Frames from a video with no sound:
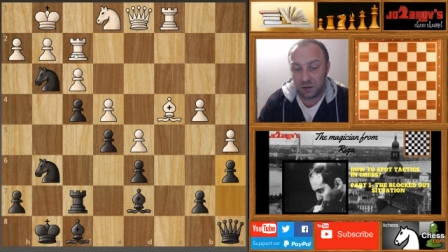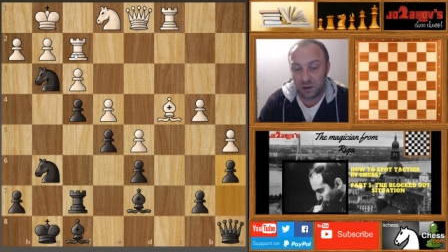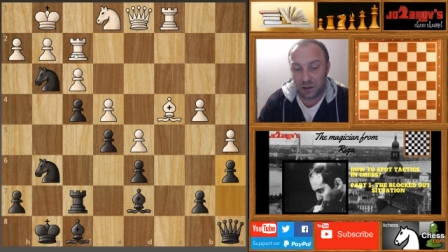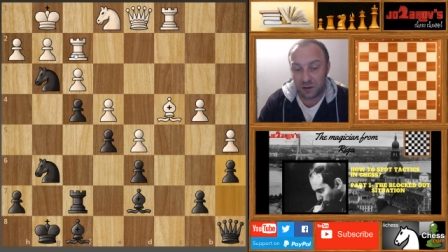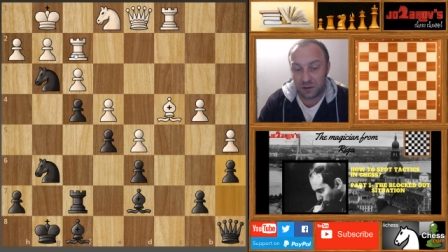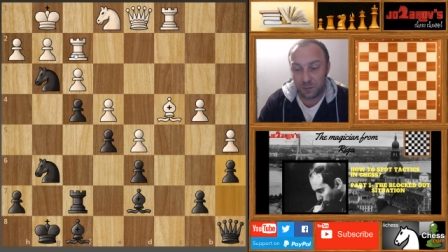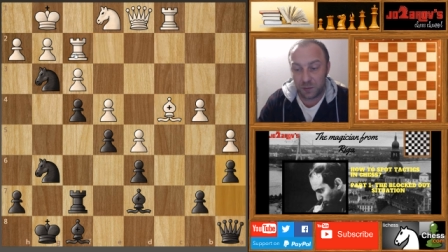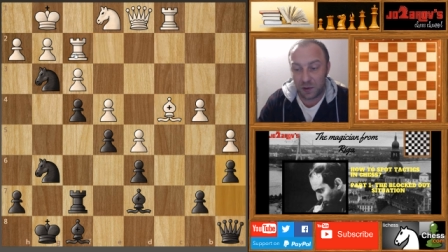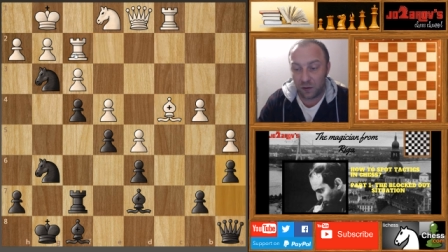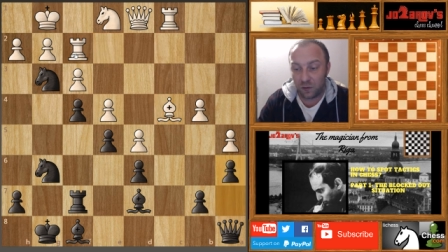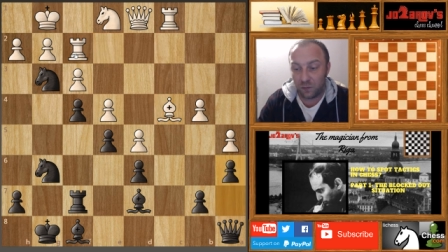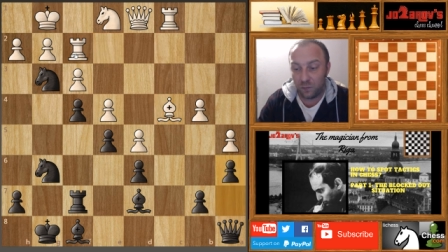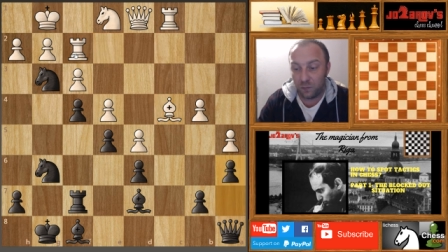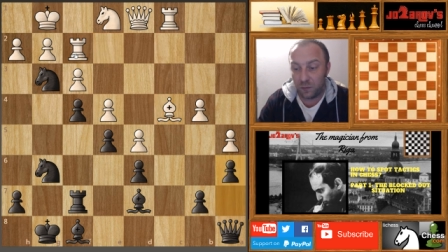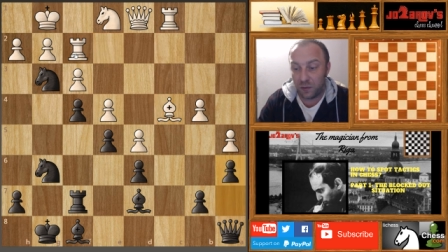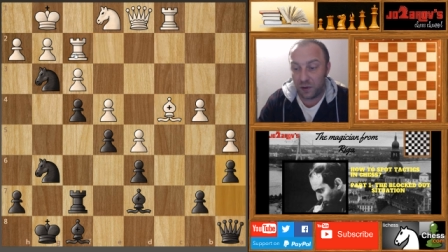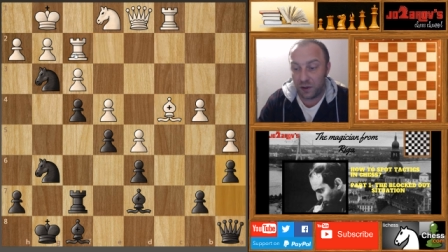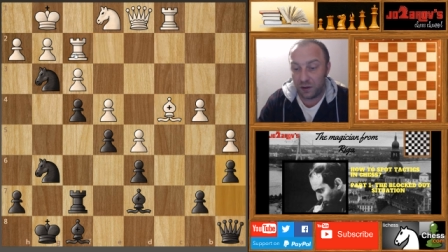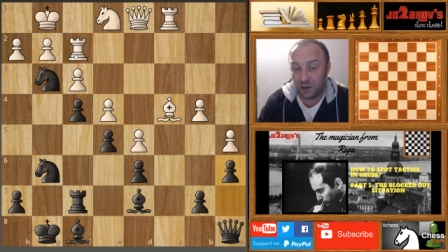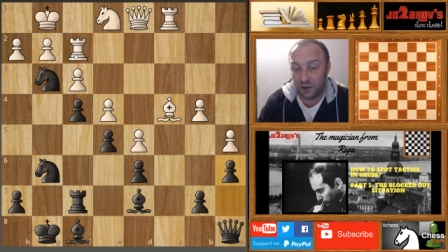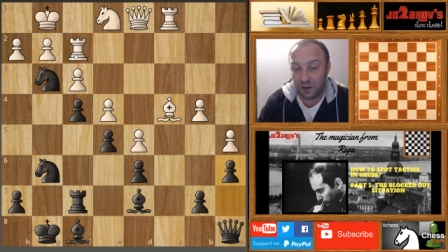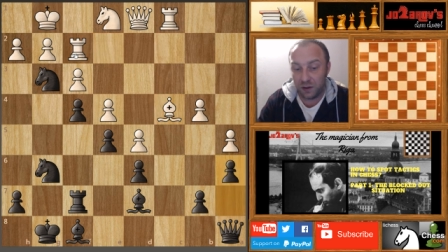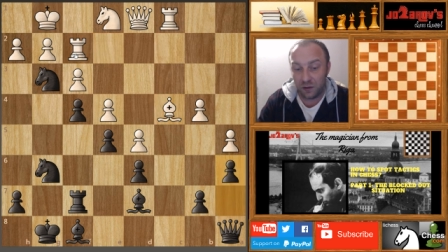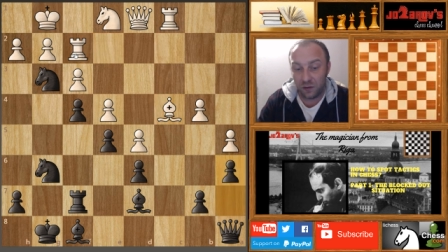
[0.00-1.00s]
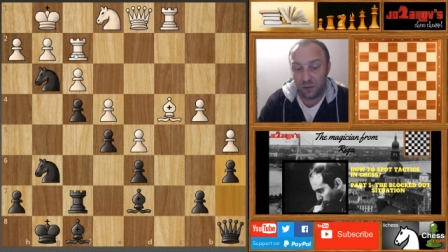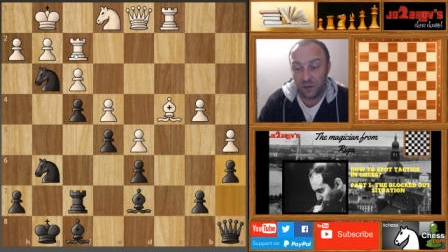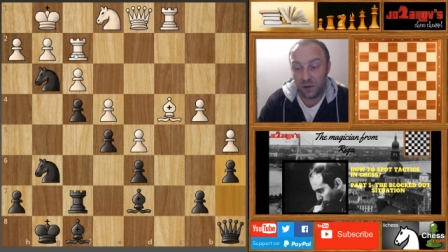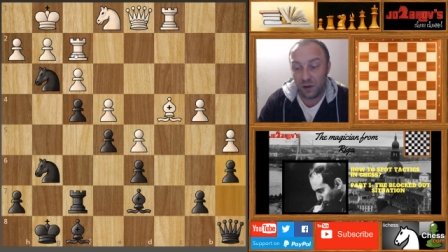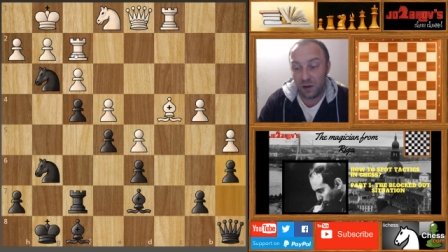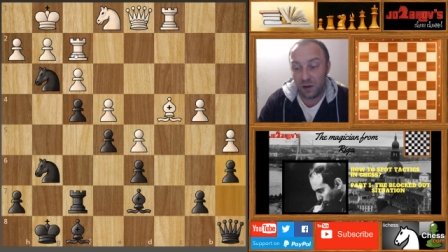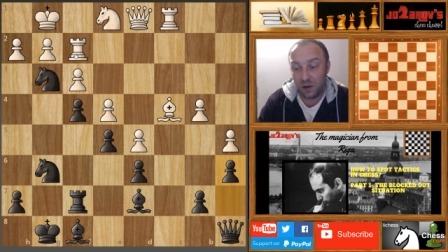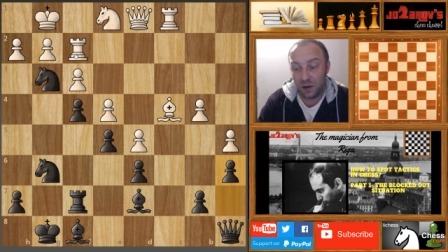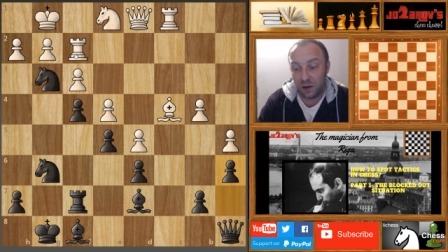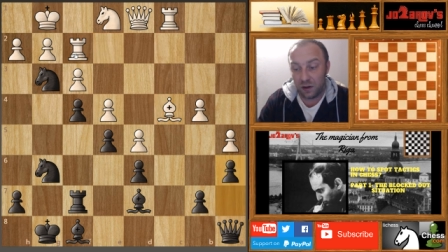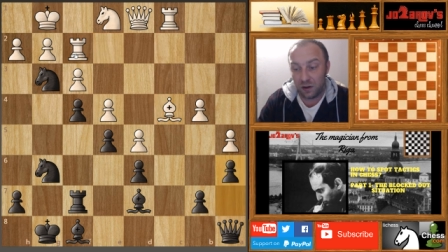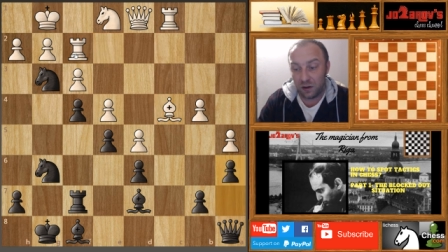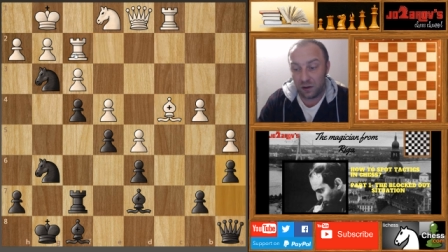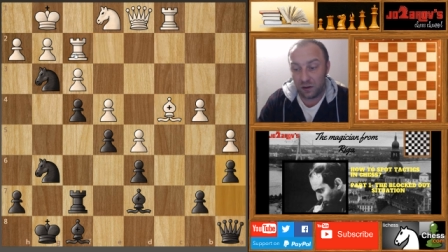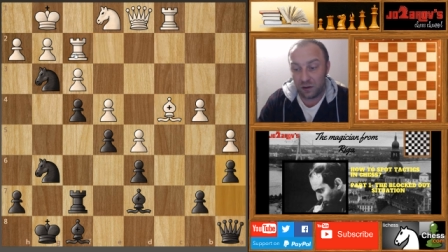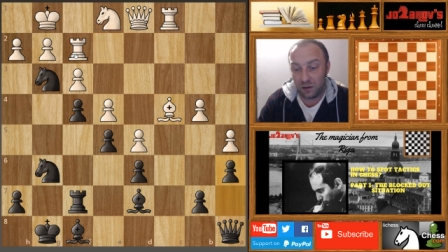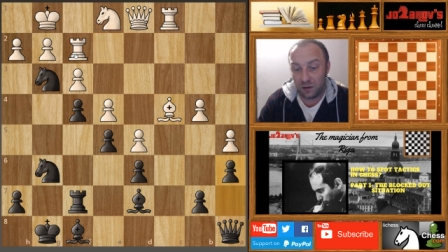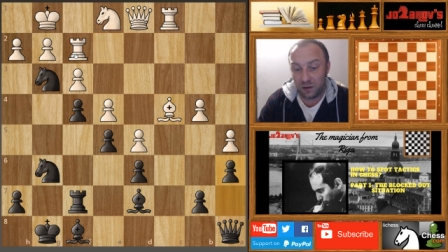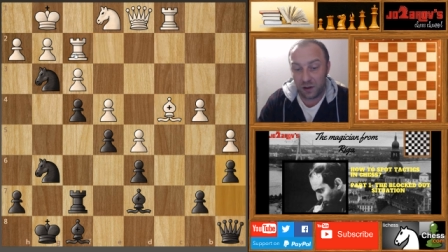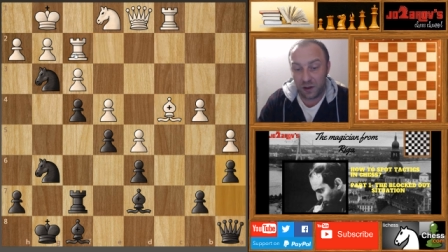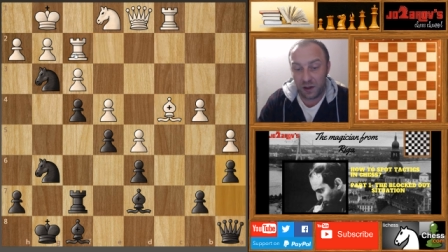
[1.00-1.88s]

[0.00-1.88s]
kasparov played here uh,